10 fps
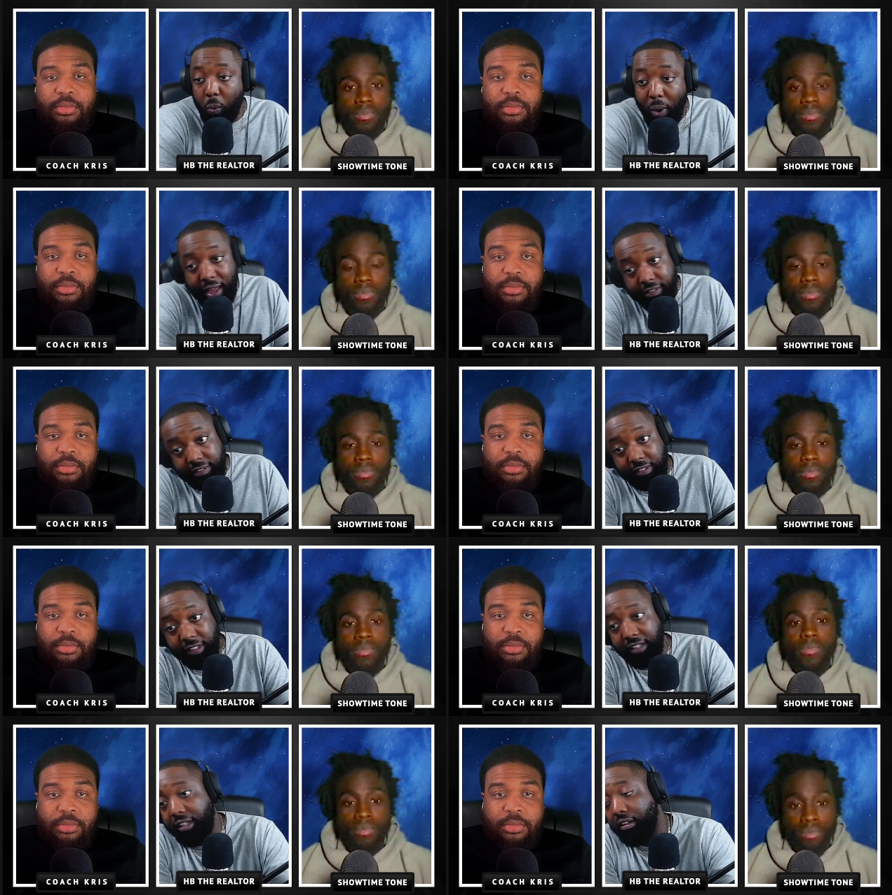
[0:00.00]
Speaker 1: in the West,
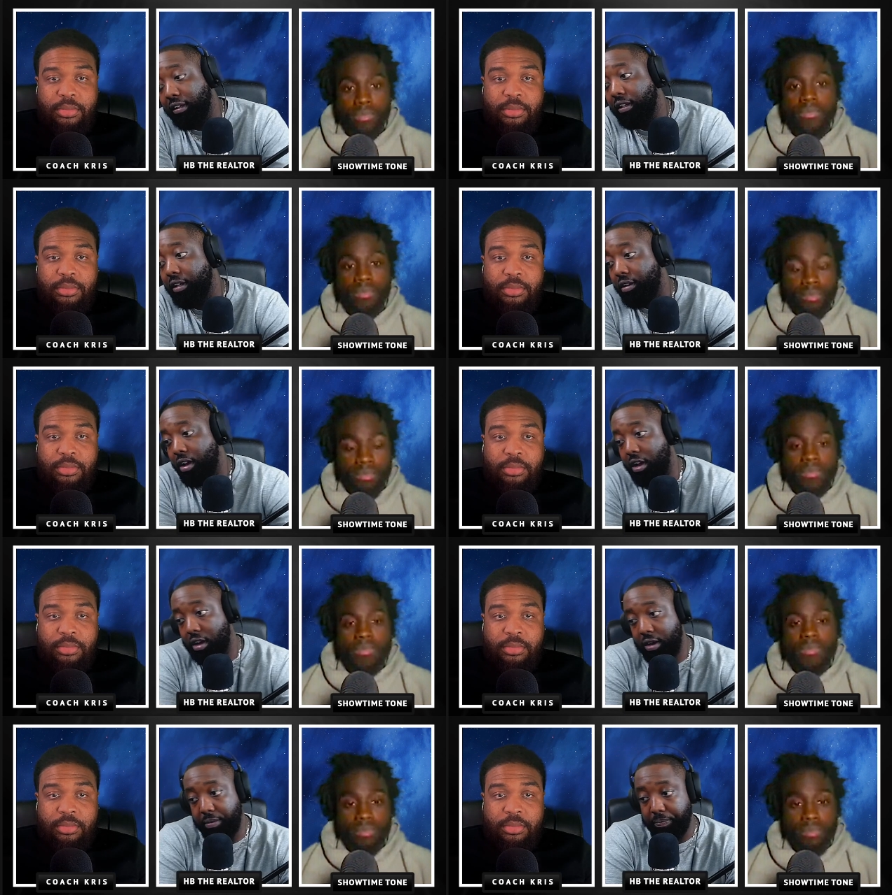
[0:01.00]

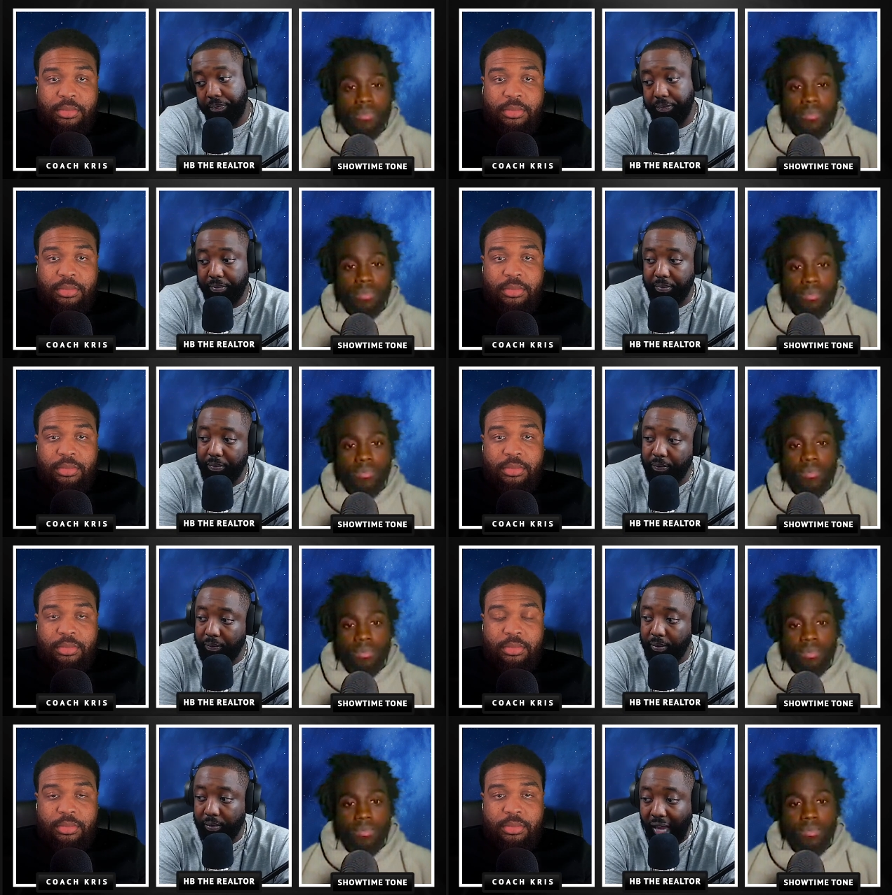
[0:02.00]
um,
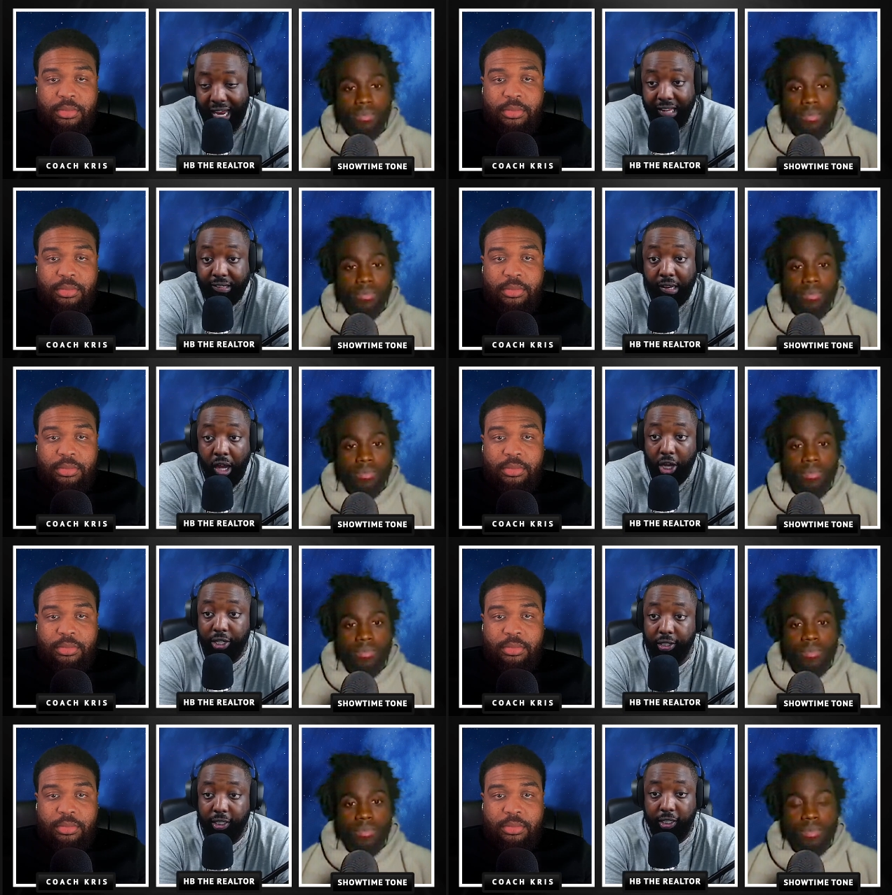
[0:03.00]
that he's good.
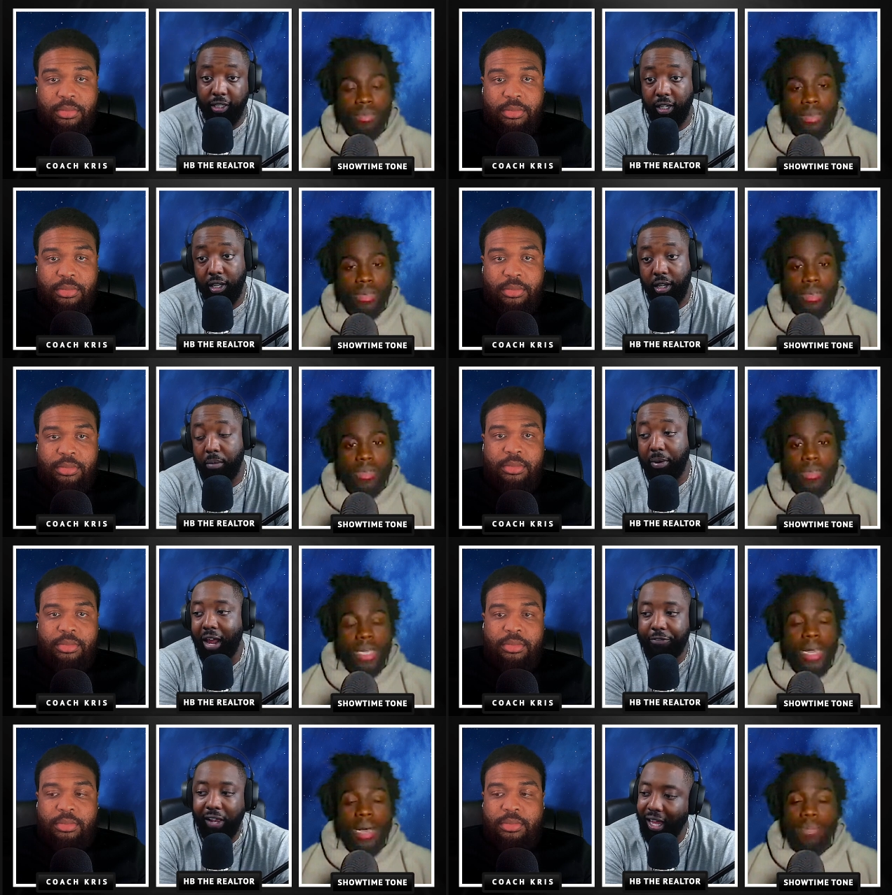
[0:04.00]

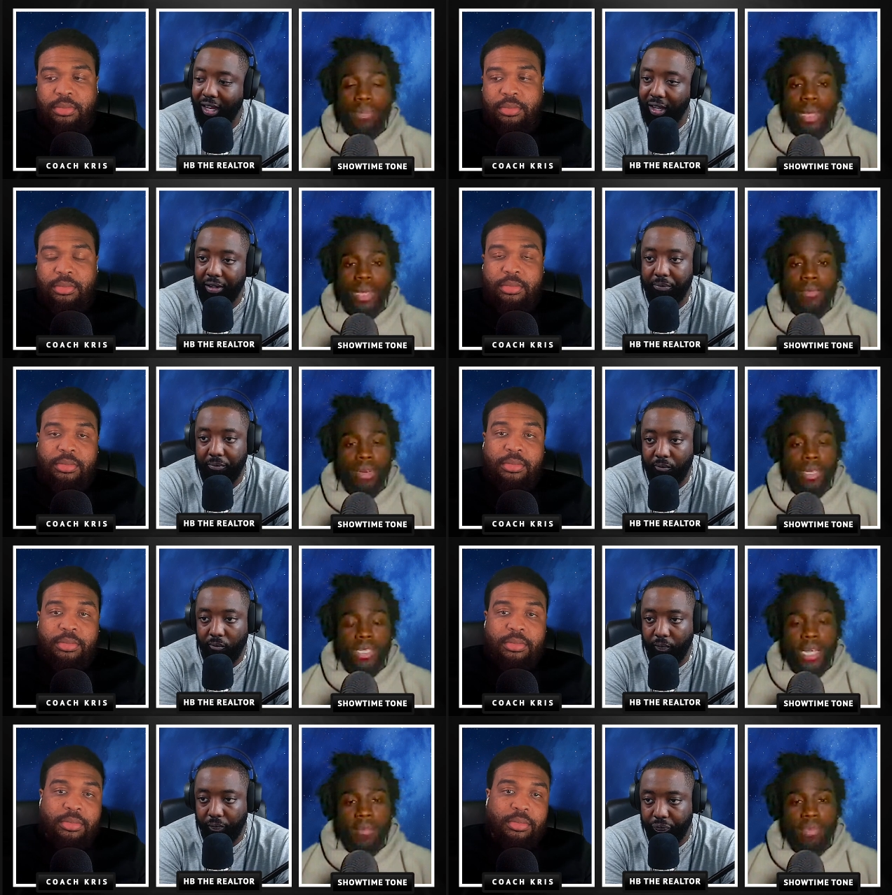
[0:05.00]
But they're not like playing
Speaker 2: a, for
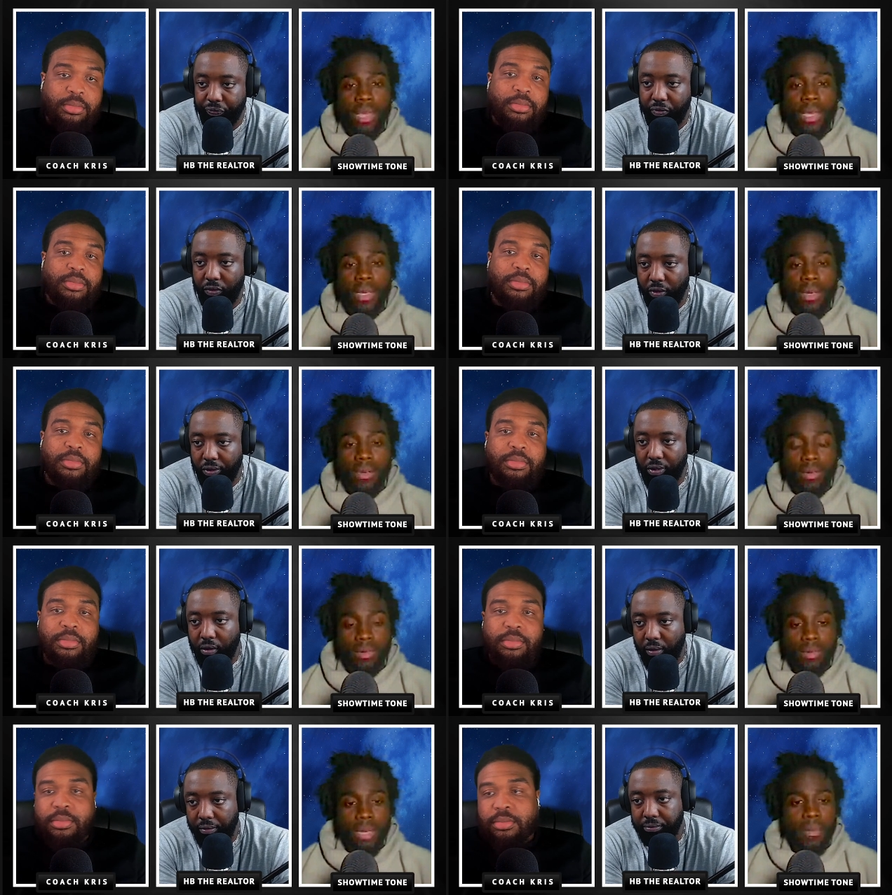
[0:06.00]
the same thing.
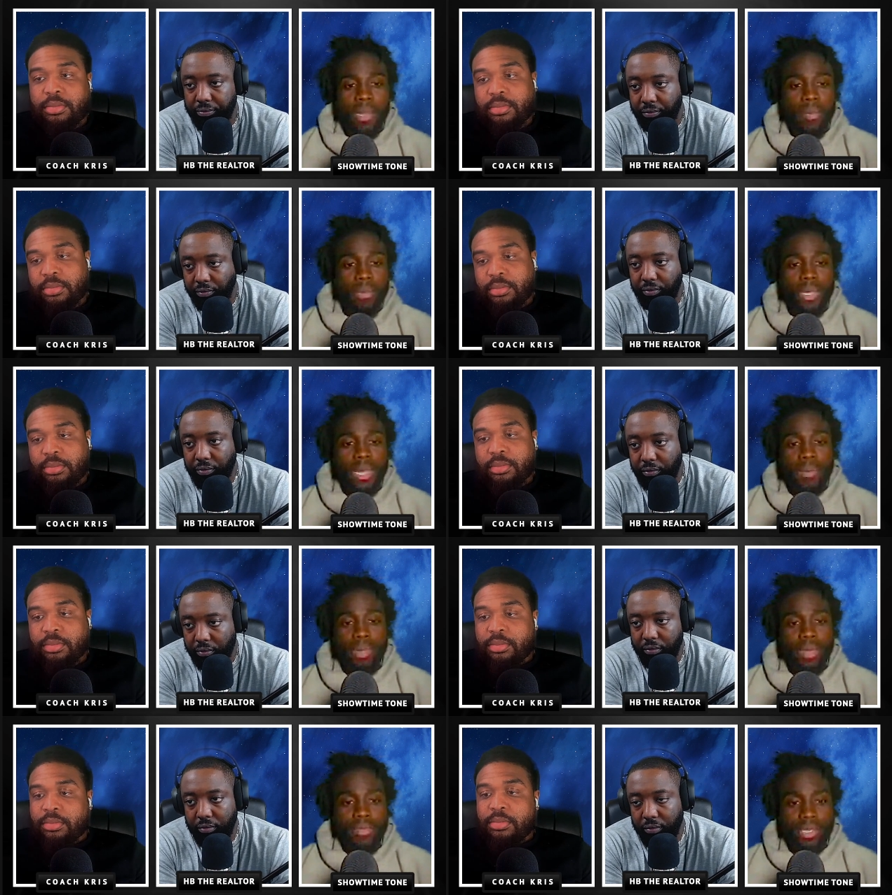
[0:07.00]
Him and Embiid not
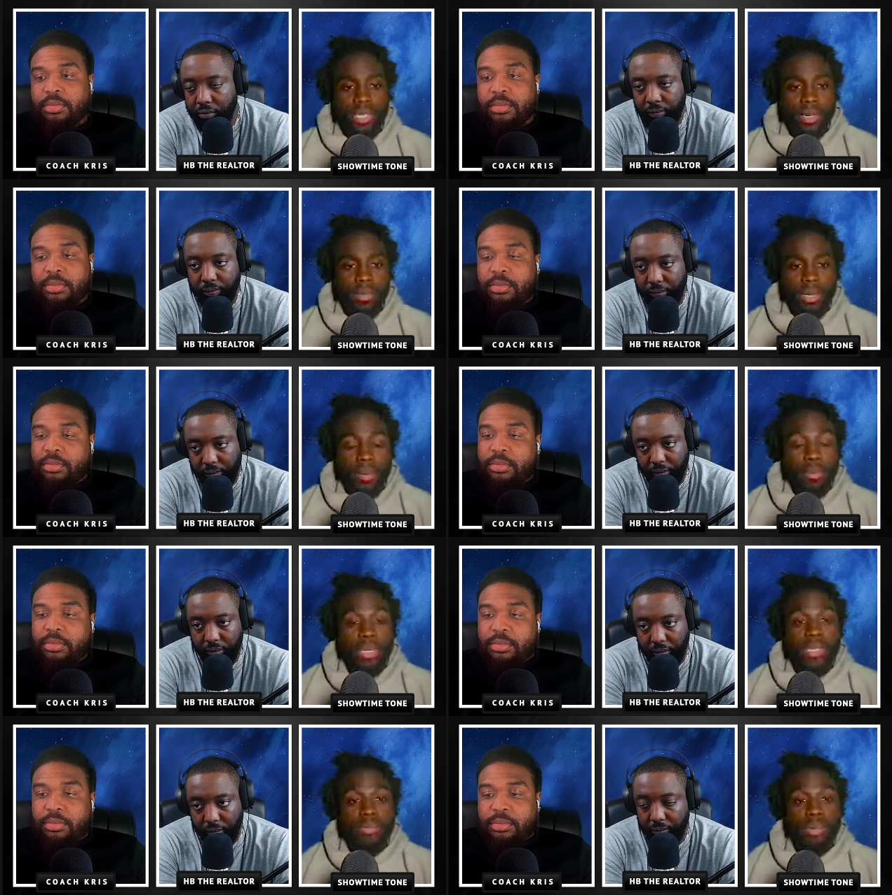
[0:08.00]
playing for the same thing.
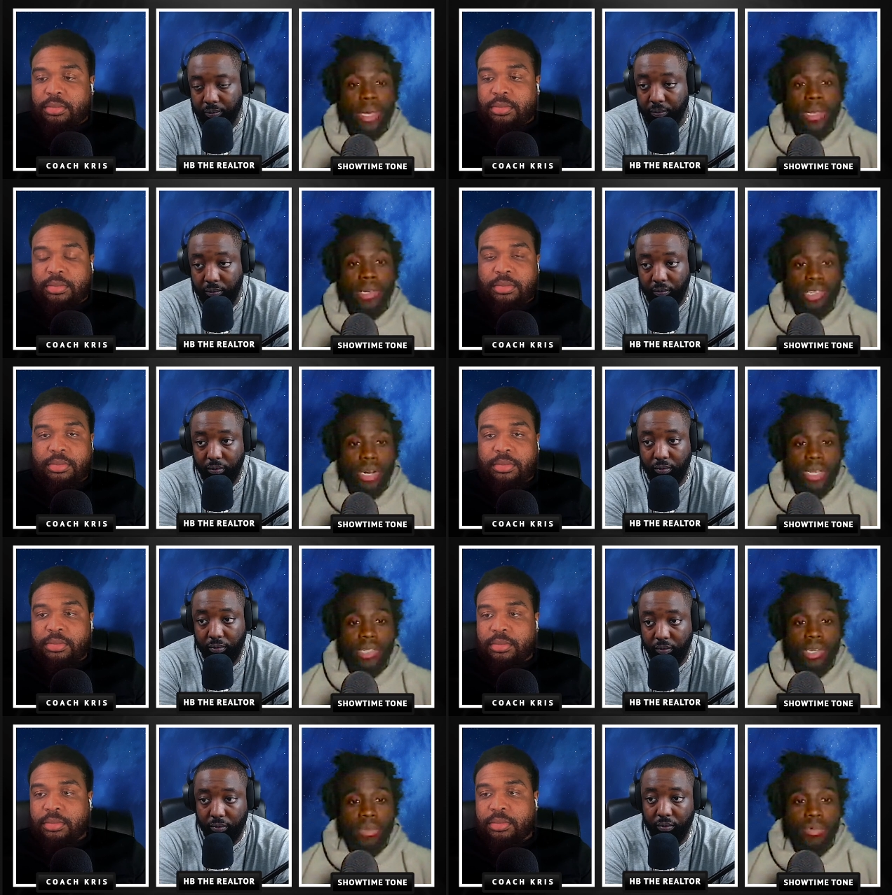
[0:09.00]
Embiid's playing to try to
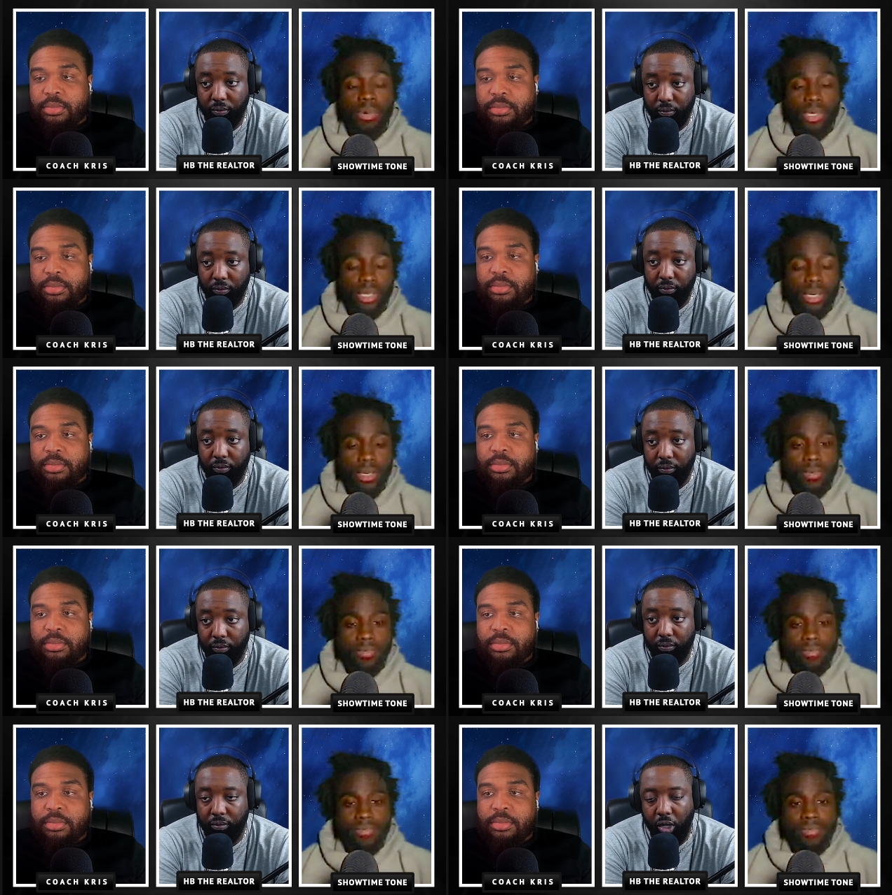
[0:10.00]
get the number one seed.
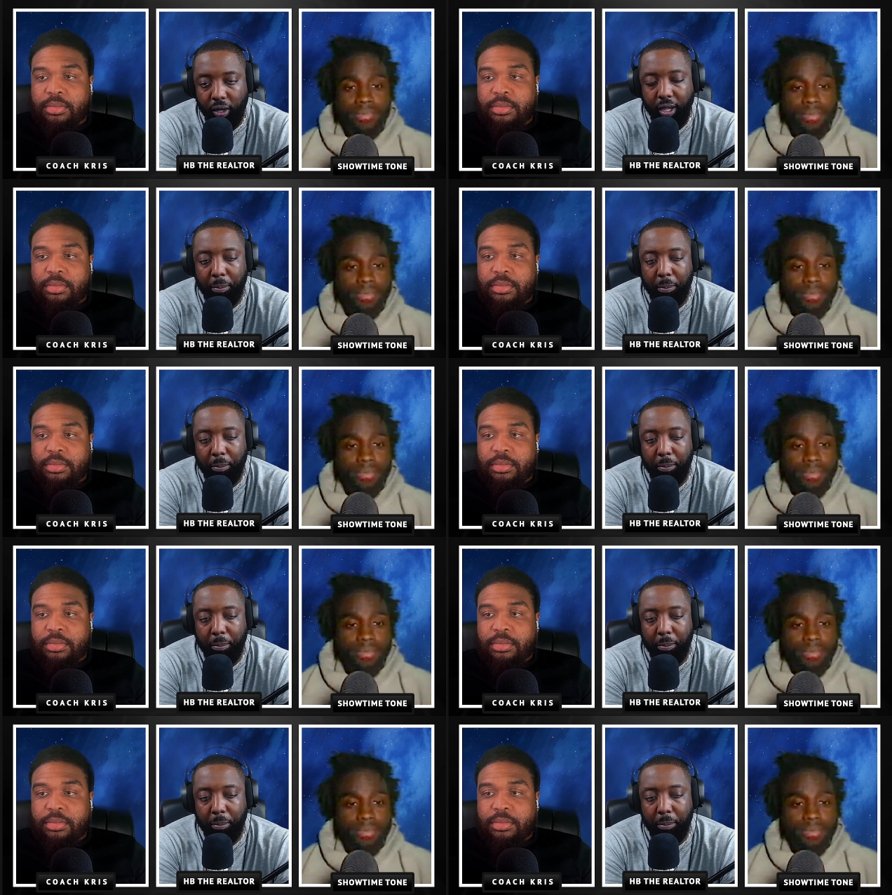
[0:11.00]
Speaker 1: No,